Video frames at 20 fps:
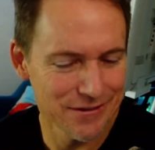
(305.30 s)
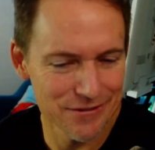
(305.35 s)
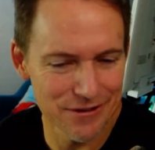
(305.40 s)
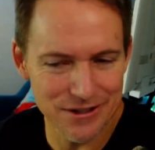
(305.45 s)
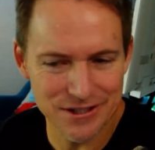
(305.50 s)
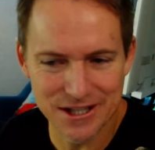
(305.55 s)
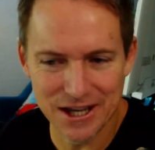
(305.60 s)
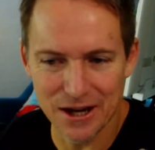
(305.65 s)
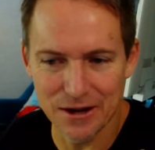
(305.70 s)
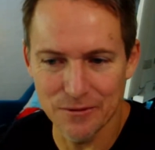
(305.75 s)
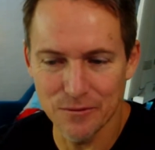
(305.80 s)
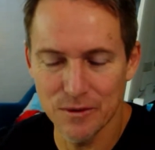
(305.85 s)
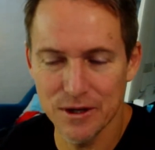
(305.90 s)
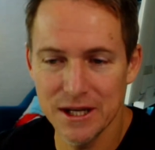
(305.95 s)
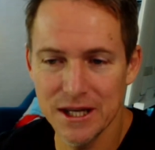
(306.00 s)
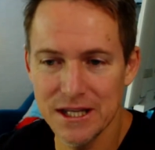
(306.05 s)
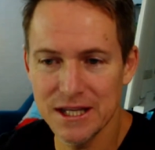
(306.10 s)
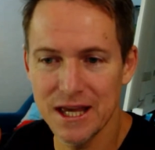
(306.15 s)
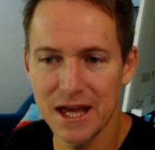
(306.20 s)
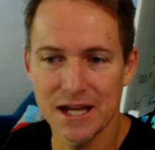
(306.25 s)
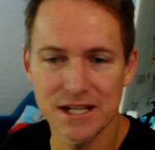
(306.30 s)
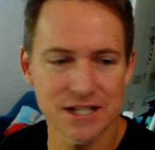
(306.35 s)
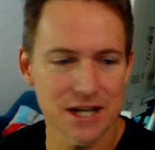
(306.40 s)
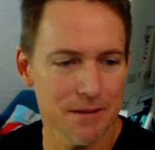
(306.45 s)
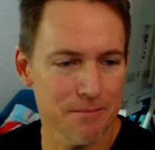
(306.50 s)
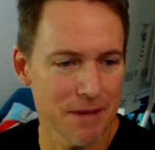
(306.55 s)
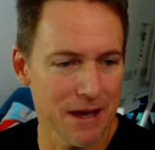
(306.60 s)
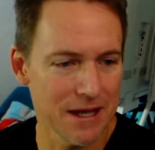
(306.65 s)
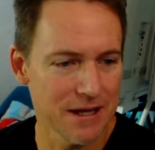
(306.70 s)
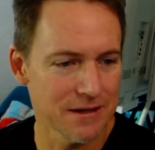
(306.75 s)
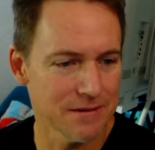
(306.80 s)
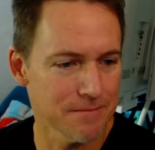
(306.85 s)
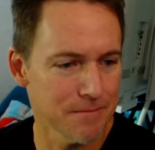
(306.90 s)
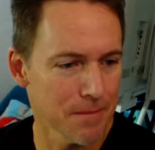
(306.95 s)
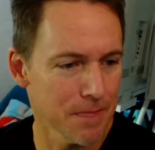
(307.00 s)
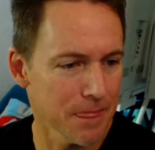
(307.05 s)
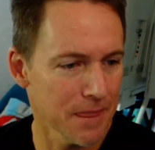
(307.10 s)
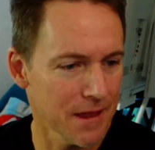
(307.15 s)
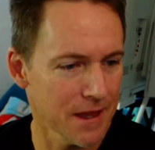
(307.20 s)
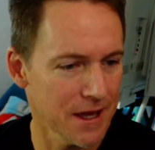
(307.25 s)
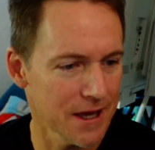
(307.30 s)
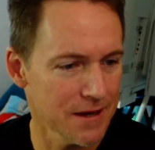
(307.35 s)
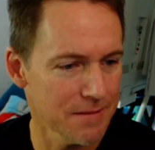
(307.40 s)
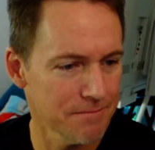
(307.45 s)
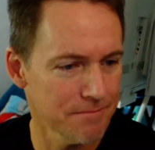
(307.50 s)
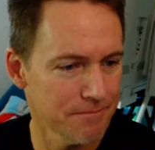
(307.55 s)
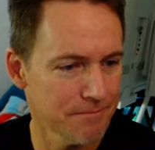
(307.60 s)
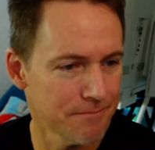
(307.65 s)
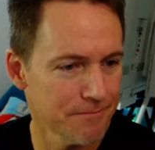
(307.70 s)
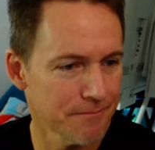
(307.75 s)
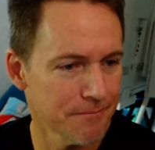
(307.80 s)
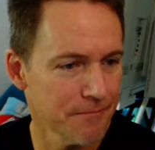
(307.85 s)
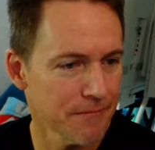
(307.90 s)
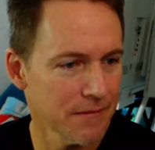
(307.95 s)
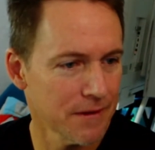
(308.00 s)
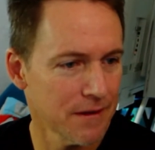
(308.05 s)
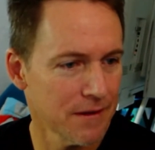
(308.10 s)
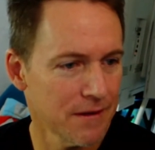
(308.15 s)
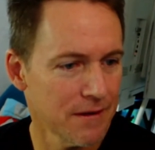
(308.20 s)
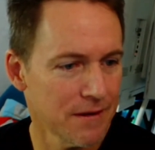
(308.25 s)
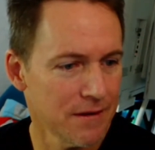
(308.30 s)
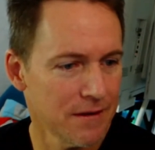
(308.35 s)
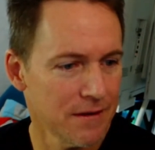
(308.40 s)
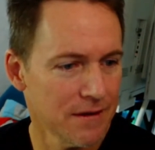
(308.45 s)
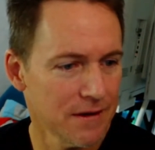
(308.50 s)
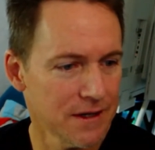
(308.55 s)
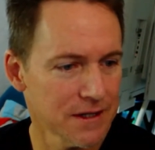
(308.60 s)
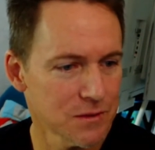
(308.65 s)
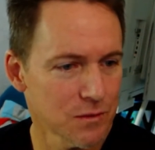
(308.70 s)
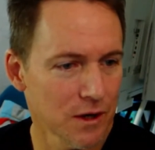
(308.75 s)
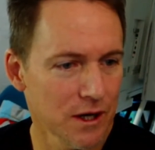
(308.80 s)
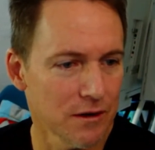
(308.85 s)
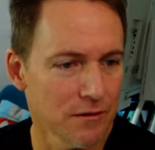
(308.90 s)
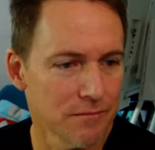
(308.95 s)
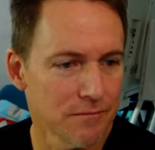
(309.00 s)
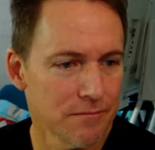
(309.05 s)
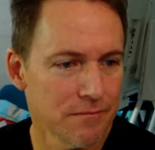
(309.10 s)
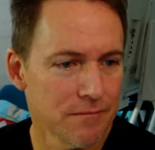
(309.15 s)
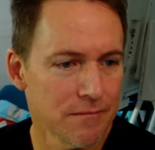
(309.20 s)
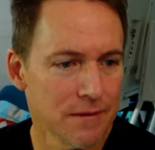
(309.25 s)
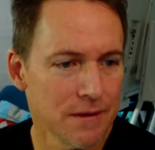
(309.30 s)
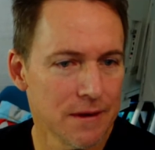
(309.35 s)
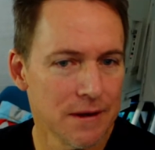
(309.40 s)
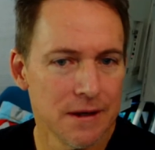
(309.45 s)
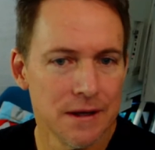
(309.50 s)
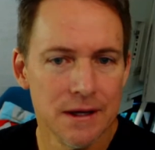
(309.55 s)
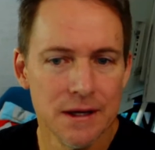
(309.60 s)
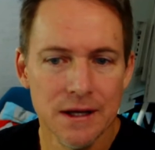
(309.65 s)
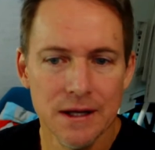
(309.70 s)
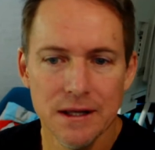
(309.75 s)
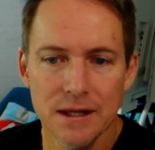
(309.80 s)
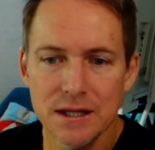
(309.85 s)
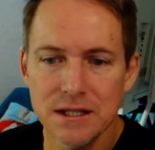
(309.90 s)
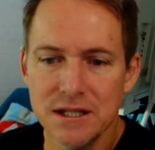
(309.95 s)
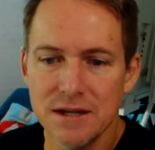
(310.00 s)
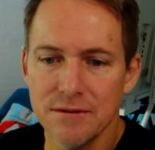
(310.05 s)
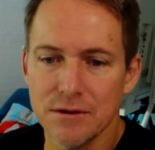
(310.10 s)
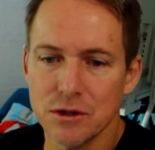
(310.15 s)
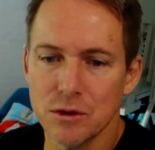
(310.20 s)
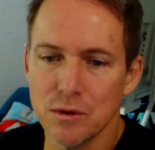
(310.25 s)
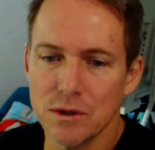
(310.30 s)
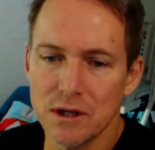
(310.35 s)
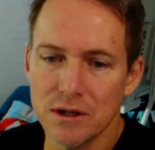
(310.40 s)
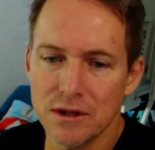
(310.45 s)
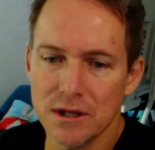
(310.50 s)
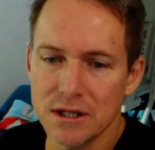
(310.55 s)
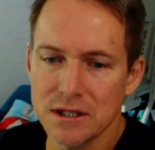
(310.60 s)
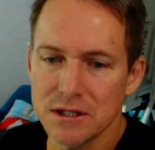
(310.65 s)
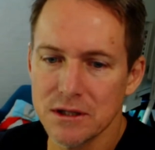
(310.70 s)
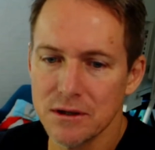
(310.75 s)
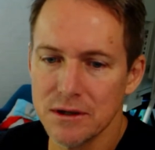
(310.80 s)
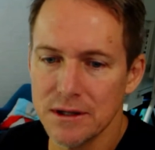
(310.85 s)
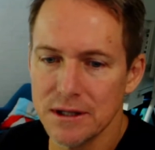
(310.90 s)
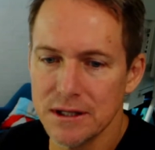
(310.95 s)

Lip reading: Roscoe, we need to catch up, man, as well. Let's have a look at this.